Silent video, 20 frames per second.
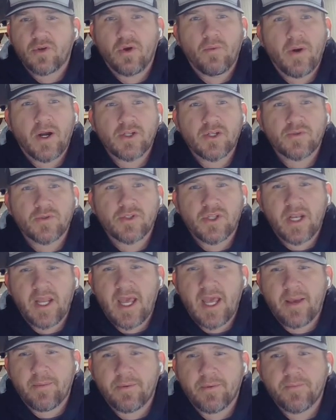it. Watch what's going to
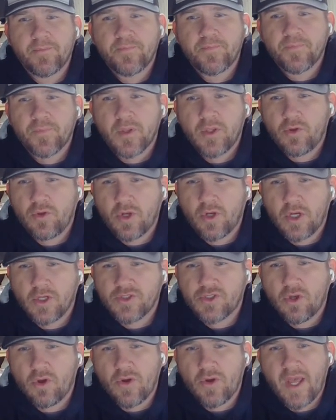happen. You can
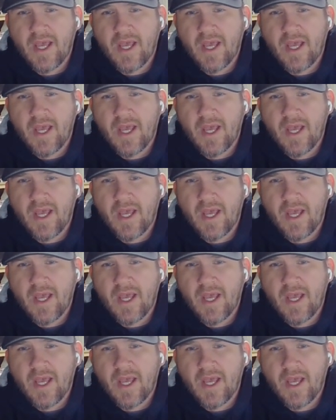also go to